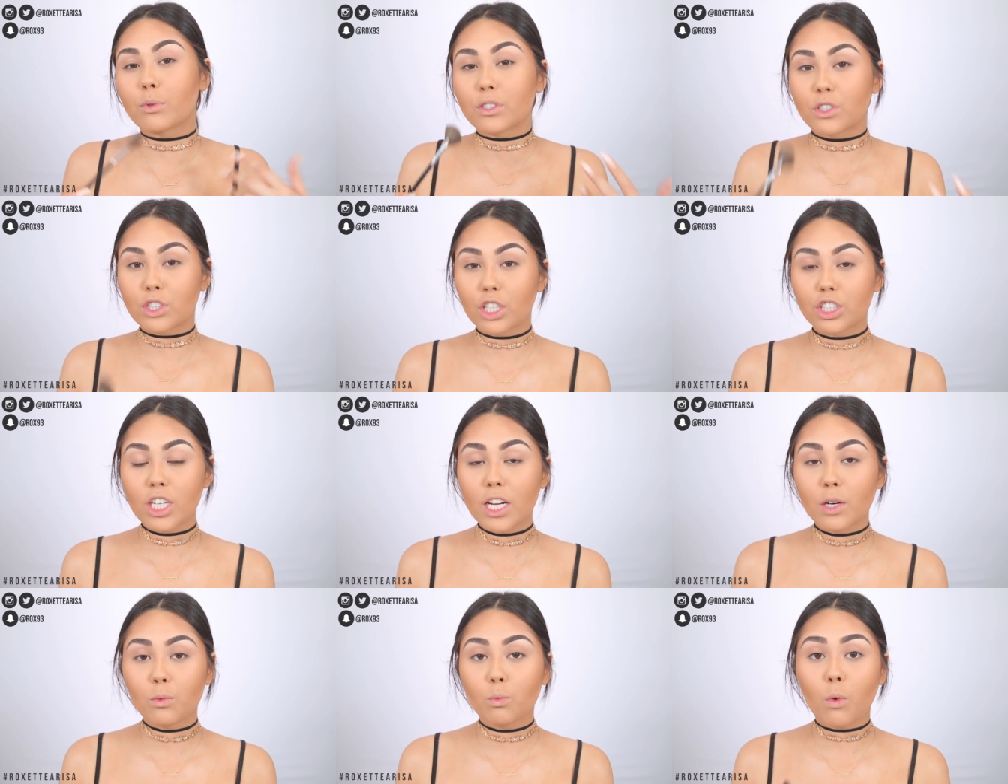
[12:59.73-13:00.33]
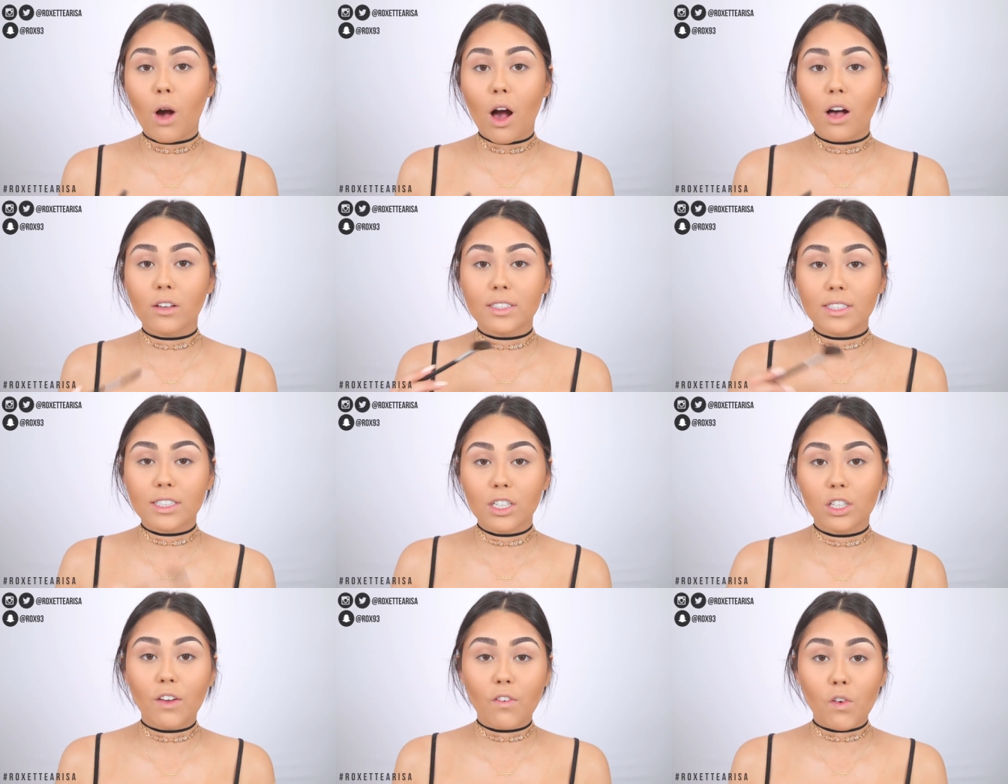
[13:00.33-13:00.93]
precision while
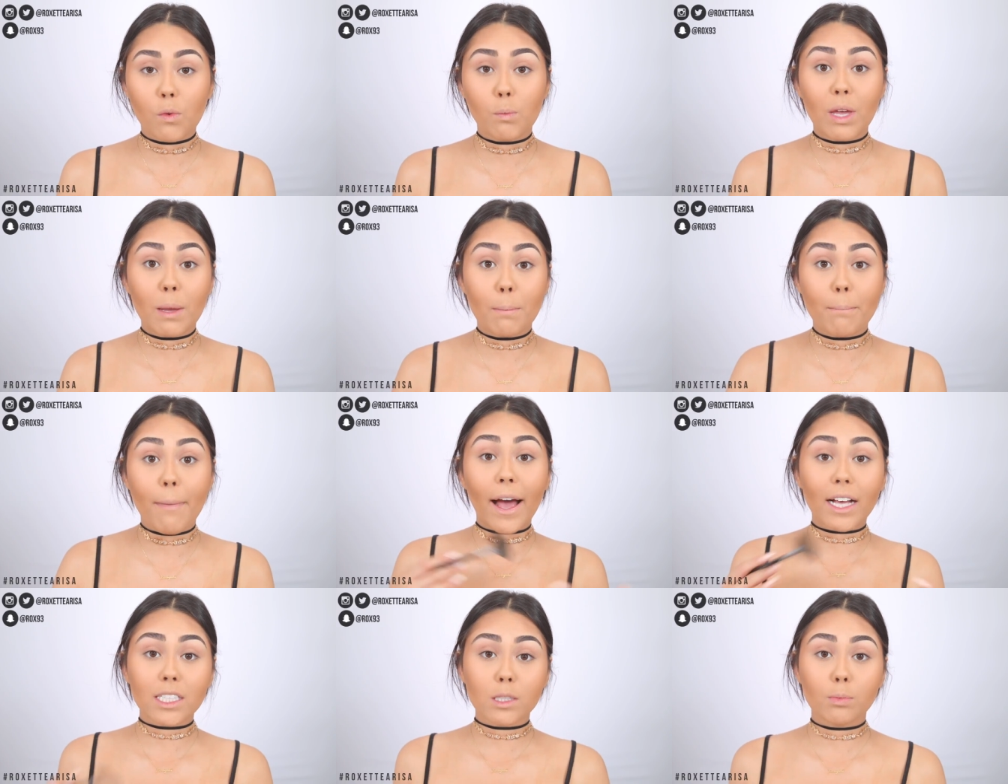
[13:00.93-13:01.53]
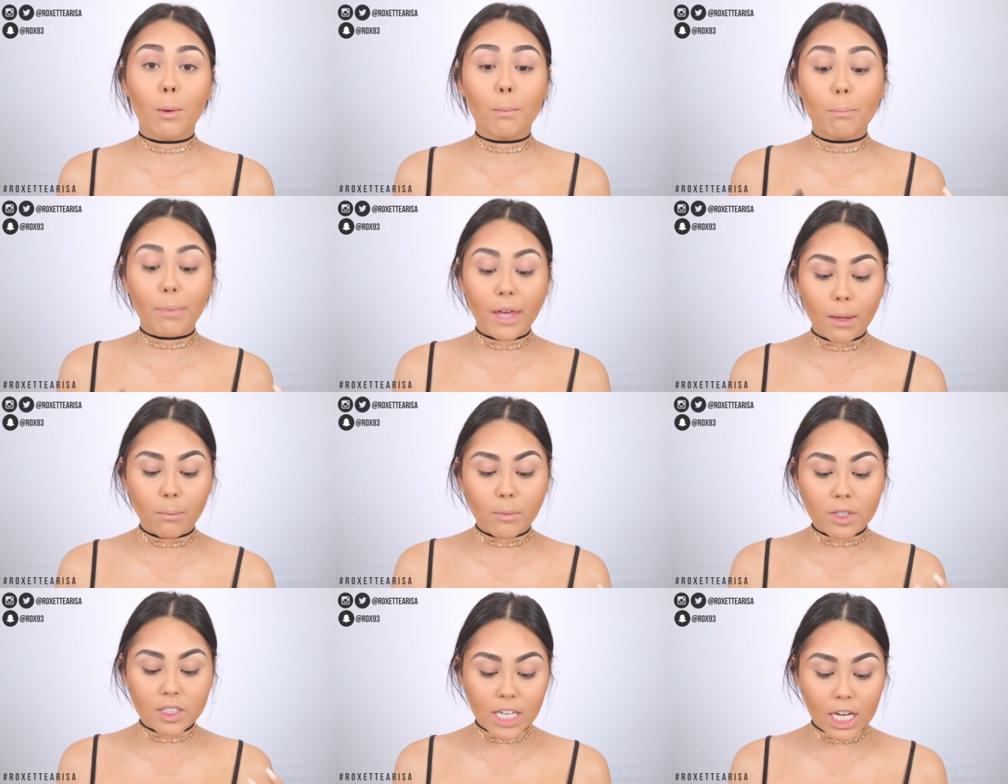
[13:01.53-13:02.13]
still giving me maximum
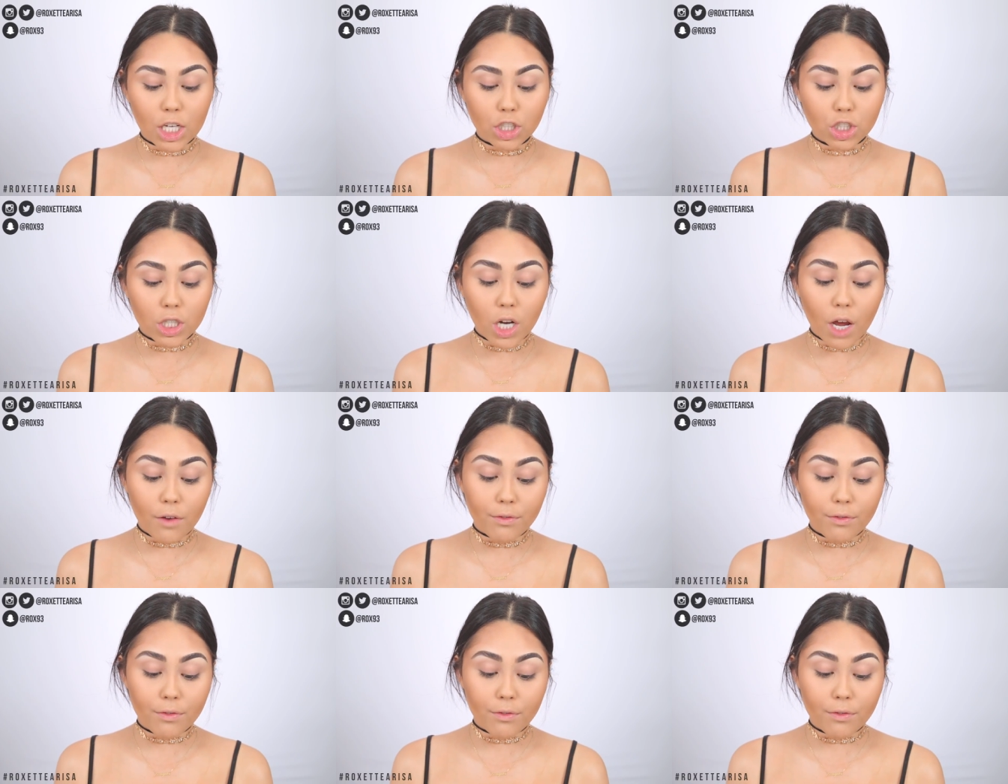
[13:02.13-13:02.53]
pigmentation